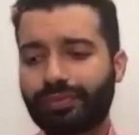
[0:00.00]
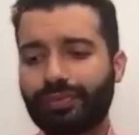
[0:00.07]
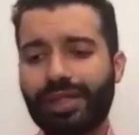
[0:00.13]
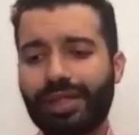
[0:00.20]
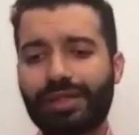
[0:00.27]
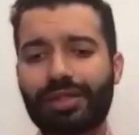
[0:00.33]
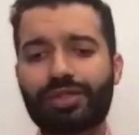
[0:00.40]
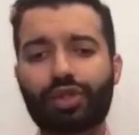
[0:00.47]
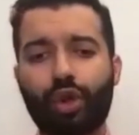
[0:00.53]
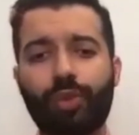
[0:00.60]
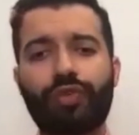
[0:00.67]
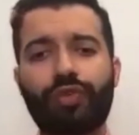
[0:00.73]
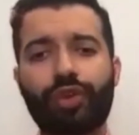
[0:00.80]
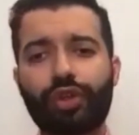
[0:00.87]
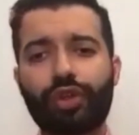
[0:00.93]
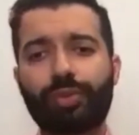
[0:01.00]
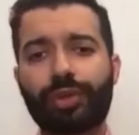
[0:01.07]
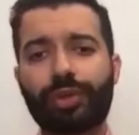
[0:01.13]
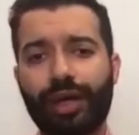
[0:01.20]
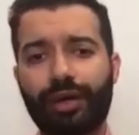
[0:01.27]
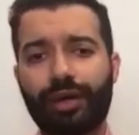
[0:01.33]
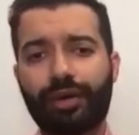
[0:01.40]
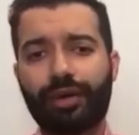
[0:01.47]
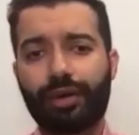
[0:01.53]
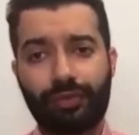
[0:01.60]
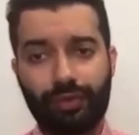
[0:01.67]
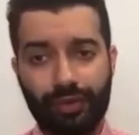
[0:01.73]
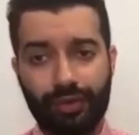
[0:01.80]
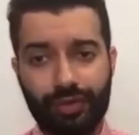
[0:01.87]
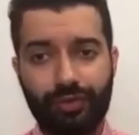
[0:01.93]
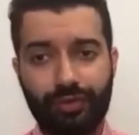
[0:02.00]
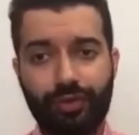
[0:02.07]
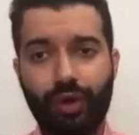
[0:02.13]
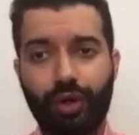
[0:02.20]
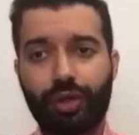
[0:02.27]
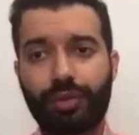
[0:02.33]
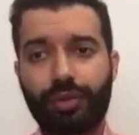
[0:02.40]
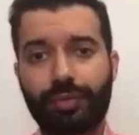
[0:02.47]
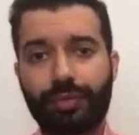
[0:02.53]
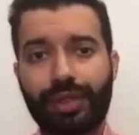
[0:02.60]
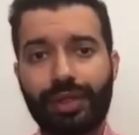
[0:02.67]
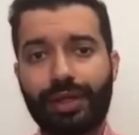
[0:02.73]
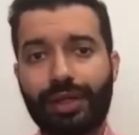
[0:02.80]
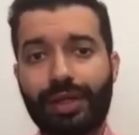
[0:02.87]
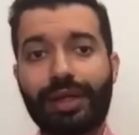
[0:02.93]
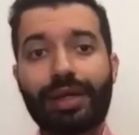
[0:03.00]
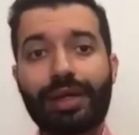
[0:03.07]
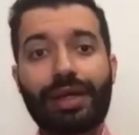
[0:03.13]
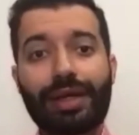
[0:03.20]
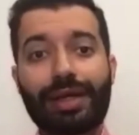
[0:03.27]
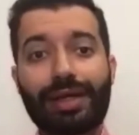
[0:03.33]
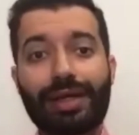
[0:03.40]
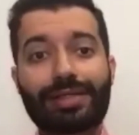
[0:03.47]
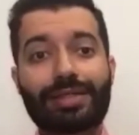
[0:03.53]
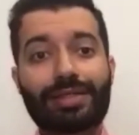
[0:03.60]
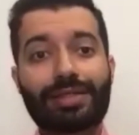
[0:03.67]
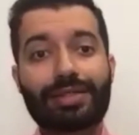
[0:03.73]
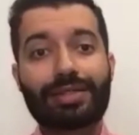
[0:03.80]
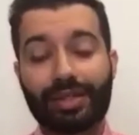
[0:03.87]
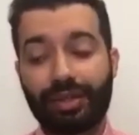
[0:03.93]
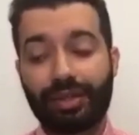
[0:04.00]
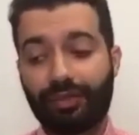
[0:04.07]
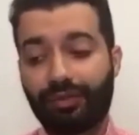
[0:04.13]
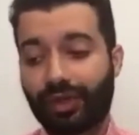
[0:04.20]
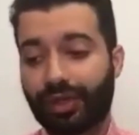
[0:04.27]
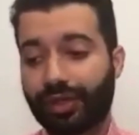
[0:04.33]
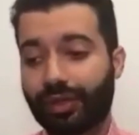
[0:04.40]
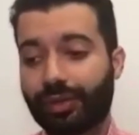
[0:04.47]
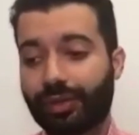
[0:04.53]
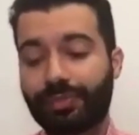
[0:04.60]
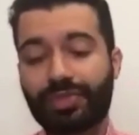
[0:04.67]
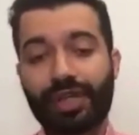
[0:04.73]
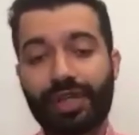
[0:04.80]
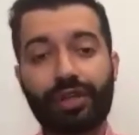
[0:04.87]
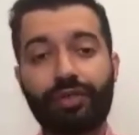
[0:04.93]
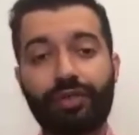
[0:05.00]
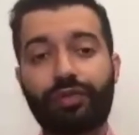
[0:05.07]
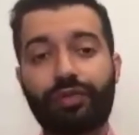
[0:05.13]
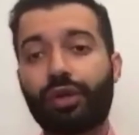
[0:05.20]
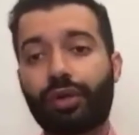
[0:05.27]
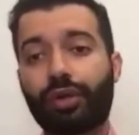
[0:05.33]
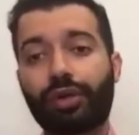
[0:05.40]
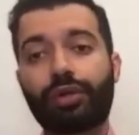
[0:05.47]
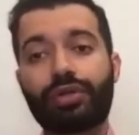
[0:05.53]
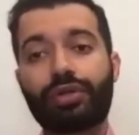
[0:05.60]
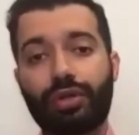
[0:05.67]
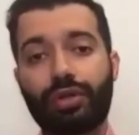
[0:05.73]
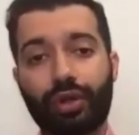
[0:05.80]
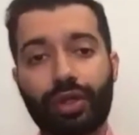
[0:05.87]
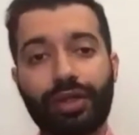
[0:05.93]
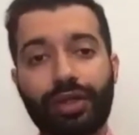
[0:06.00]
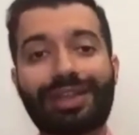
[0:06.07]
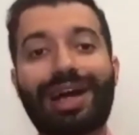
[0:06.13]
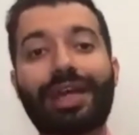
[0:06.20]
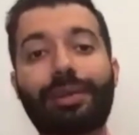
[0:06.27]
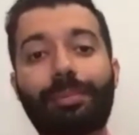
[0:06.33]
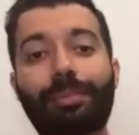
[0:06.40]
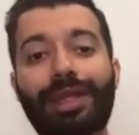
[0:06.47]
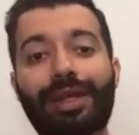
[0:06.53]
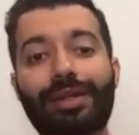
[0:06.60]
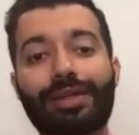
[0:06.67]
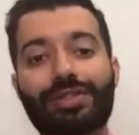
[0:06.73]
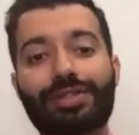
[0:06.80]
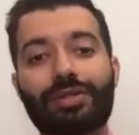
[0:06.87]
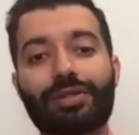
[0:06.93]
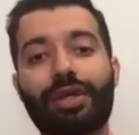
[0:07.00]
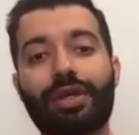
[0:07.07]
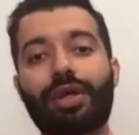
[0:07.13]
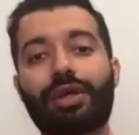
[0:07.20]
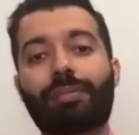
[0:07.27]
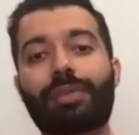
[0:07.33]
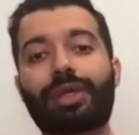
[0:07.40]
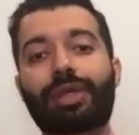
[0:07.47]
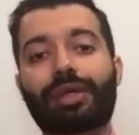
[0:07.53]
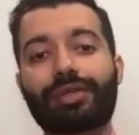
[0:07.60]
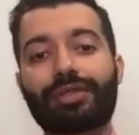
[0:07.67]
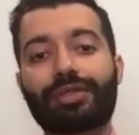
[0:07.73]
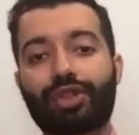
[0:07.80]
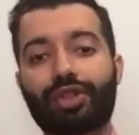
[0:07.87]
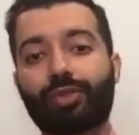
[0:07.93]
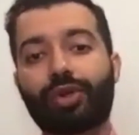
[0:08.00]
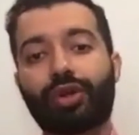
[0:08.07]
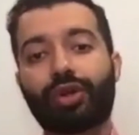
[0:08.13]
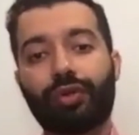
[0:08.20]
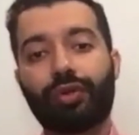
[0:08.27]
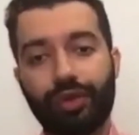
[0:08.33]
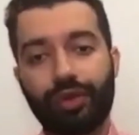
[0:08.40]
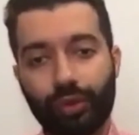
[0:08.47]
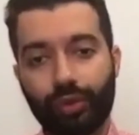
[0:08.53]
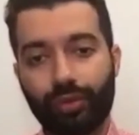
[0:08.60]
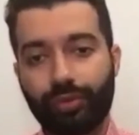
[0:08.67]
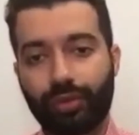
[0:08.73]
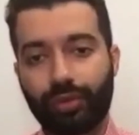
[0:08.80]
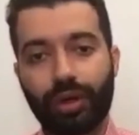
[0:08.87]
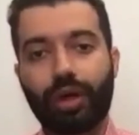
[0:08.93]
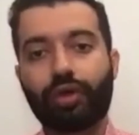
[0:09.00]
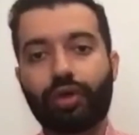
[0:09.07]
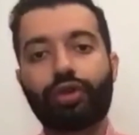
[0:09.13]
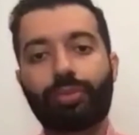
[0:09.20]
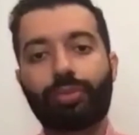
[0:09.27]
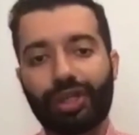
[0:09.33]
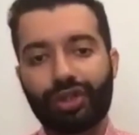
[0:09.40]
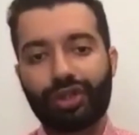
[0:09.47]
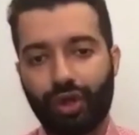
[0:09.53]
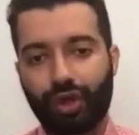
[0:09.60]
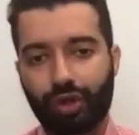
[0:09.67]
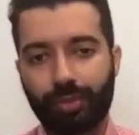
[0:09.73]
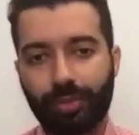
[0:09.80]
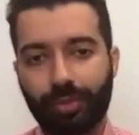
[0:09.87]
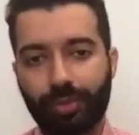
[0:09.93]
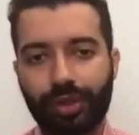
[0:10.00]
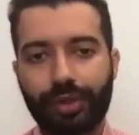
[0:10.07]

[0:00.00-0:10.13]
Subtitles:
the scope for human error, first of all, is significant. Second of all, look at the time that is being consumed to review a 100-page document.